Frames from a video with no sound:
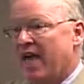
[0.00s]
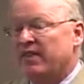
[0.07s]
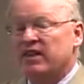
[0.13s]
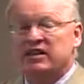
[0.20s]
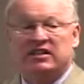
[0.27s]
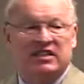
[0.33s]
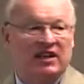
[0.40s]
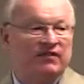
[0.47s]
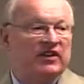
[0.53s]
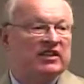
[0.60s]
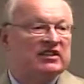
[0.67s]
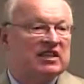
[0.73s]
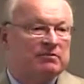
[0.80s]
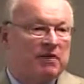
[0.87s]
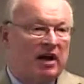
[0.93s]
and then
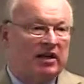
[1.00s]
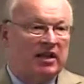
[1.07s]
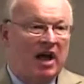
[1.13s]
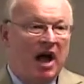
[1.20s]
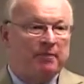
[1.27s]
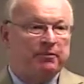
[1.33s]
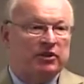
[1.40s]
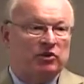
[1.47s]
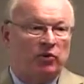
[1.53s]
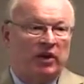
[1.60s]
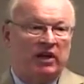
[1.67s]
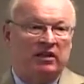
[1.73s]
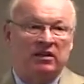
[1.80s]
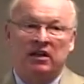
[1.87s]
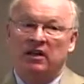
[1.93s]
divvies the money up
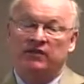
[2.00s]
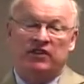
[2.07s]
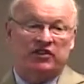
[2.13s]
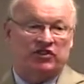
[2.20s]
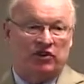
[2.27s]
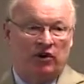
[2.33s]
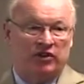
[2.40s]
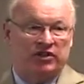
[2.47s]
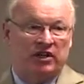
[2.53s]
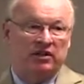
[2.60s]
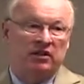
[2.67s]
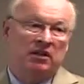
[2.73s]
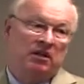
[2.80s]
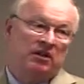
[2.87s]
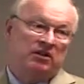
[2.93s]
between the
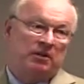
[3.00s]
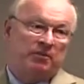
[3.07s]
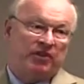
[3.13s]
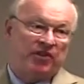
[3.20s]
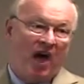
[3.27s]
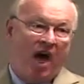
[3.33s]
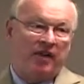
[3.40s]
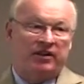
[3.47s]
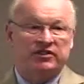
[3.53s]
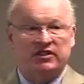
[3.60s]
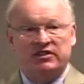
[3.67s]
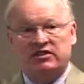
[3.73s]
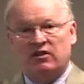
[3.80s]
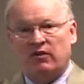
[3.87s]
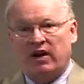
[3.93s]
surgeon, the
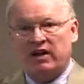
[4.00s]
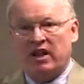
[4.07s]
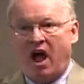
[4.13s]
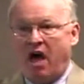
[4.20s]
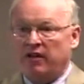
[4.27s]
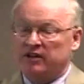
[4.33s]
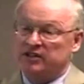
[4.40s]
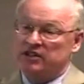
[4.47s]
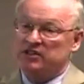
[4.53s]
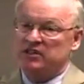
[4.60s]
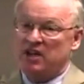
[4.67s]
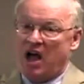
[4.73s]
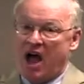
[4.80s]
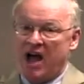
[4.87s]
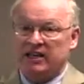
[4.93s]
pathologist, the
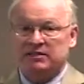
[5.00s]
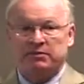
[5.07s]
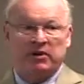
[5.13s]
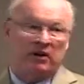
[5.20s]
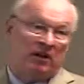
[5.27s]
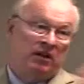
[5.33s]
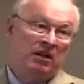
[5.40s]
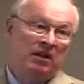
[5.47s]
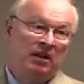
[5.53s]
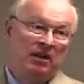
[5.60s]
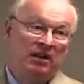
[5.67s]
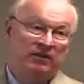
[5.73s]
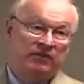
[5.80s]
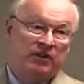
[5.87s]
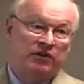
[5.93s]
radiologist, the hospital,
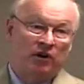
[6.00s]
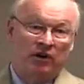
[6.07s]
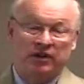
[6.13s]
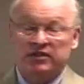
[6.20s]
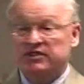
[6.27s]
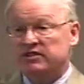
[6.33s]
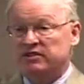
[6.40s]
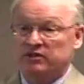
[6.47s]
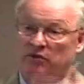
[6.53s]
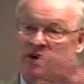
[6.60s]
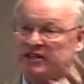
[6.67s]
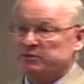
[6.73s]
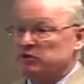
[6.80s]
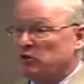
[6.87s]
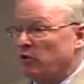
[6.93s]
the nurse, the
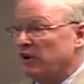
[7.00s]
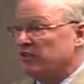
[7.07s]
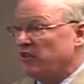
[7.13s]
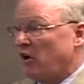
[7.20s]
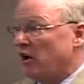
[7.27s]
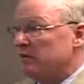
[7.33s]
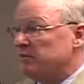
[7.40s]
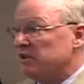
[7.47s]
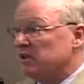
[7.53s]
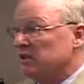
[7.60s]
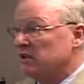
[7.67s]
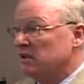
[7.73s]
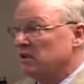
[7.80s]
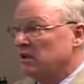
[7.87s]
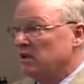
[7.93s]
respiratory therapy.
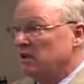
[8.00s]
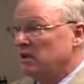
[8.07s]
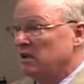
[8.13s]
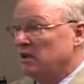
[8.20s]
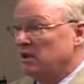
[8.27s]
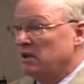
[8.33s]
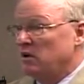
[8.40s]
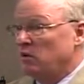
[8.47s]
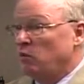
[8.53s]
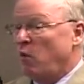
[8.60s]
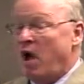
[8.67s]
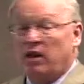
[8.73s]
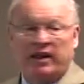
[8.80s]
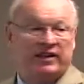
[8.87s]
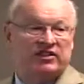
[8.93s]

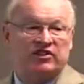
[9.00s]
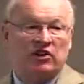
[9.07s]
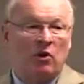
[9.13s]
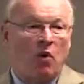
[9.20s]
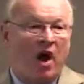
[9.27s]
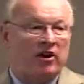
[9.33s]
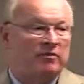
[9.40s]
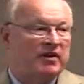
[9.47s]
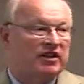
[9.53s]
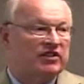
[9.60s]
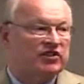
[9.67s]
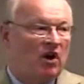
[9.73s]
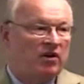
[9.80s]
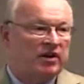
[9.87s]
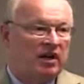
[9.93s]
Well, in Stillwater,
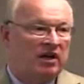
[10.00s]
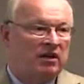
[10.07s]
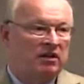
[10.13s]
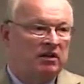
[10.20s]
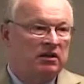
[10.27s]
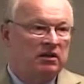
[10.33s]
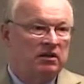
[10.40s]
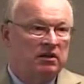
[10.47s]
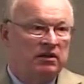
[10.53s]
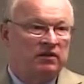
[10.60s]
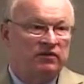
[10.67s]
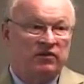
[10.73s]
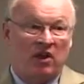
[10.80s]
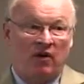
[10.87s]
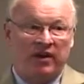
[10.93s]
Minnesota,
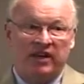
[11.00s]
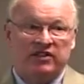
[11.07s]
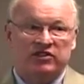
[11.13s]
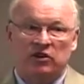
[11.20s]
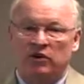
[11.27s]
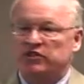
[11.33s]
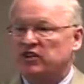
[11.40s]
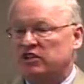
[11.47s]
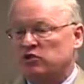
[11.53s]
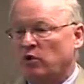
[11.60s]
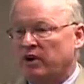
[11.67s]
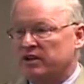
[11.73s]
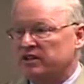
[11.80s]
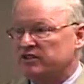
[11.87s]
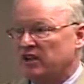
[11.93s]
there is no such
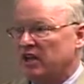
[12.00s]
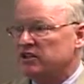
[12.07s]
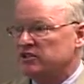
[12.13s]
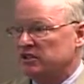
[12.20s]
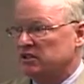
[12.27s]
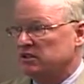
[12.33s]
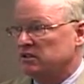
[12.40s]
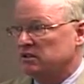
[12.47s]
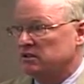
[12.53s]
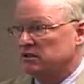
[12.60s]
organization.